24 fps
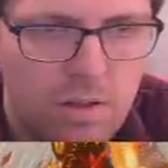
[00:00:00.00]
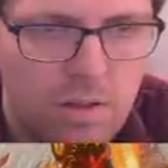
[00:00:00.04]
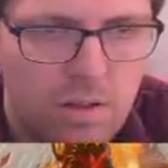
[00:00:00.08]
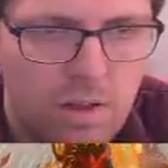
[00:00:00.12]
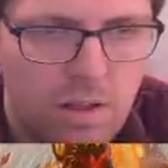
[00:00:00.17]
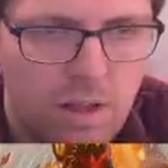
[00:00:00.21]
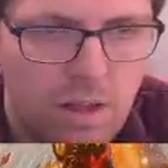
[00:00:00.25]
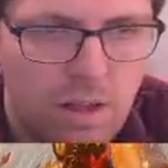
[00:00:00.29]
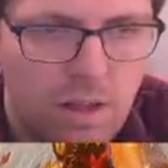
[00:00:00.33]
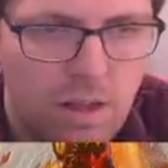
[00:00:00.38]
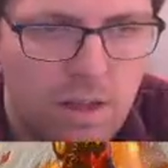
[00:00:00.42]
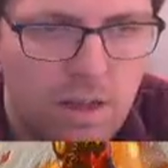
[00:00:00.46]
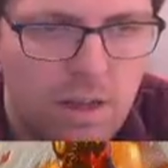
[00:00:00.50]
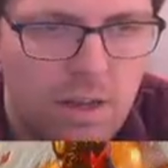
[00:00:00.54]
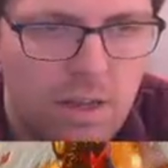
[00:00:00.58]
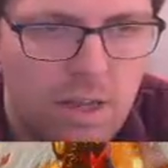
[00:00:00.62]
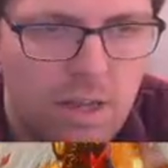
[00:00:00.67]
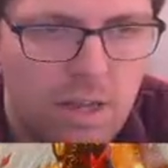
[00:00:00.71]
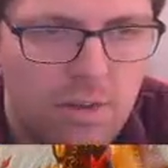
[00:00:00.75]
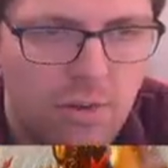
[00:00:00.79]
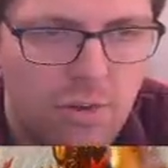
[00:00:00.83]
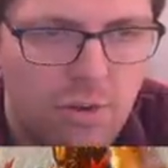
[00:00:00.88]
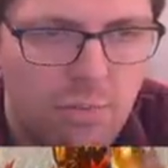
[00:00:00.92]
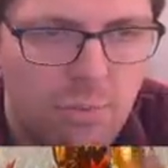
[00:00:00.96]
and
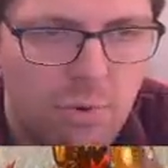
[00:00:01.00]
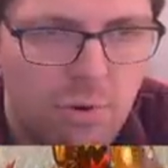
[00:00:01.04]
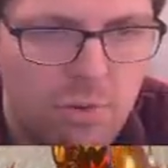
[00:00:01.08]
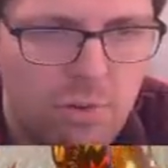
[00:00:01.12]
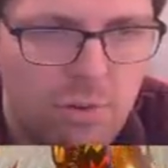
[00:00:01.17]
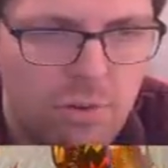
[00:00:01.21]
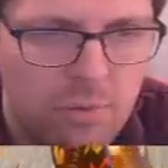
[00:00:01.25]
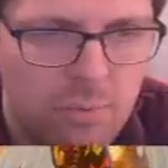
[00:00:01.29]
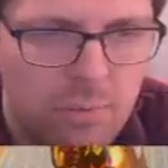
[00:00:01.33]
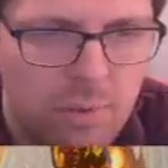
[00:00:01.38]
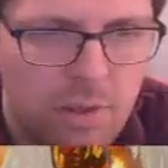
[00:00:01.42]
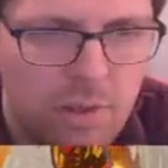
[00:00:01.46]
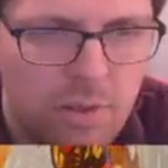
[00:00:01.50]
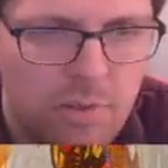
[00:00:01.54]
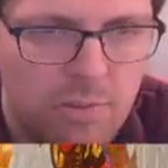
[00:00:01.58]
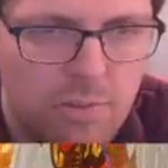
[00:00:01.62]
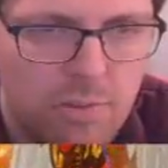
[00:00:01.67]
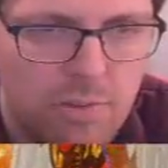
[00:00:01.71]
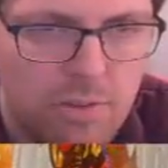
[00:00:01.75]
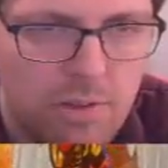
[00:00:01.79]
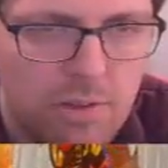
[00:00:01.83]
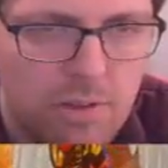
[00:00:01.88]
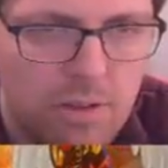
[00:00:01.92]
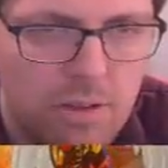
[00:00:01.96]
get 2 morsels,
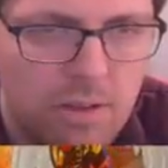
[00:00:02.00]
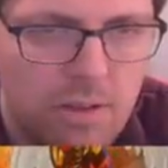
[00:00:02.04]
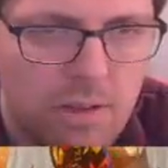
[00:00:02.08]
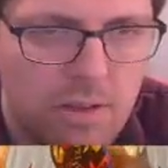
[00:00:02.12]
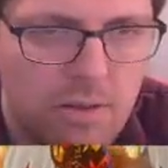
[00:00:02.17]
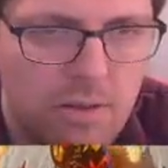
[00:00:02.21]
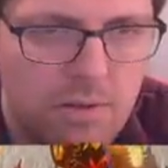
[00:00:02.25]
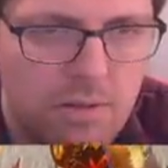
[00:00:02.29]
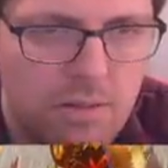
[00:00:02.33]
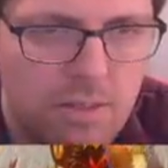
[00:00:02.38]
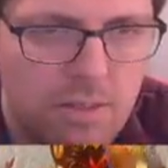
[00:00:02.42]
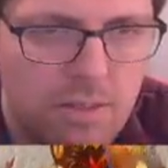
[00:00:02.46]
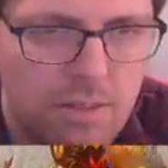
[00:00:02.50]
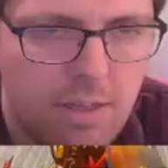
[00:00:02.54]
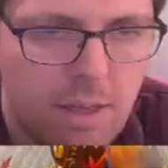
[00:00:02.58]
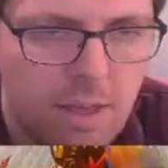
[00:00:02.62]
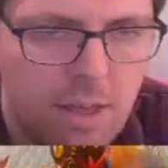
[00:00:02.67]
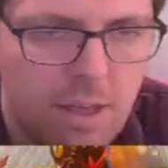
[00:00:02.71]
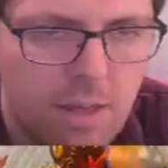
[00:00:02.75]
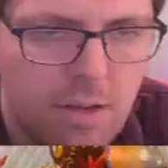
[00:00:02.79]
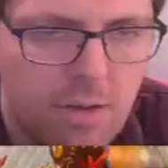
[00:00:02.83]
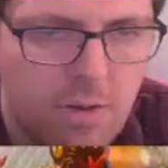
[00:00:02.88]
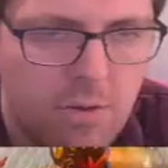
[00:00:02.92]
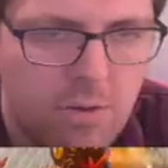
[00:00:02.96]
please.
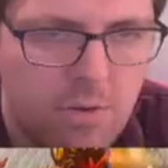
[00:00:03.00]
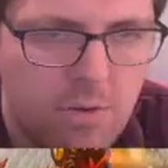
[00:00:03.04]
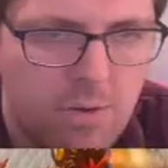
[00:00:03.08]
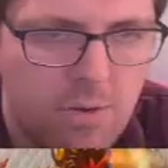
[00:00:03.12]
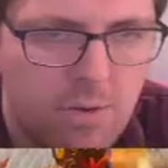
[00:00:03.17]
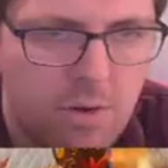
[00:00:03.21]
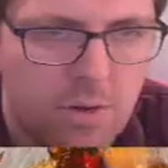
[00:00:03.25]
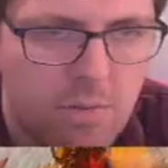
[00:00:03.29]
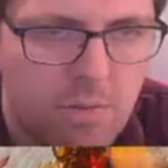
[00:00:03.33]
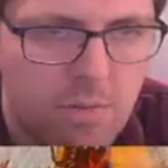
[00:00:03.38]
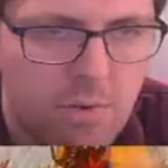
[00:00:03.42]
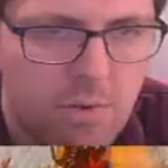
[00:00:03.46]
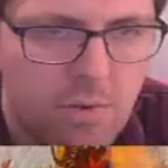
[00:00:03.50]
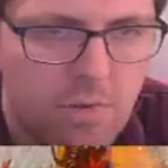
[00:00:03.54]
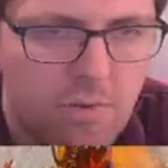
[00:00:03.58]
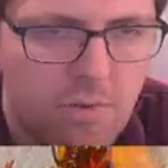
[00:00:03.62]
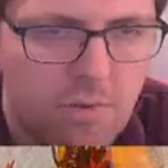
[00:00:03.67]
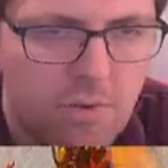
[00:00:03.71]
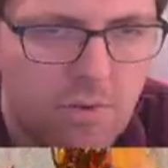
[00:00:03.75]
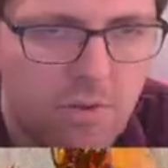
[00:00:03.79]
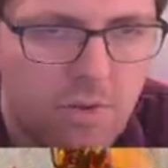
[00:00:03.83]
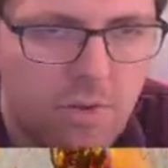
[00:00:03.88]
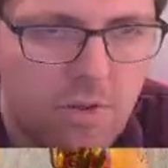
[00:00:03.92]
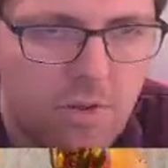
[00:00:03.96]
Thank you.
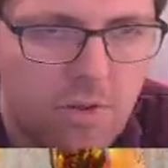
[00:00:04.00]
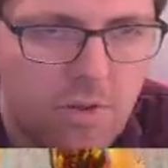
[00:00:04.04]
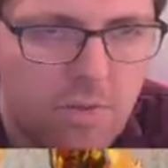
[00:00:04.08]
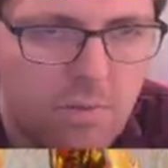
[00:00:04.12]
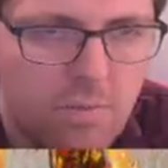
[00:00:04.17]
Morsel.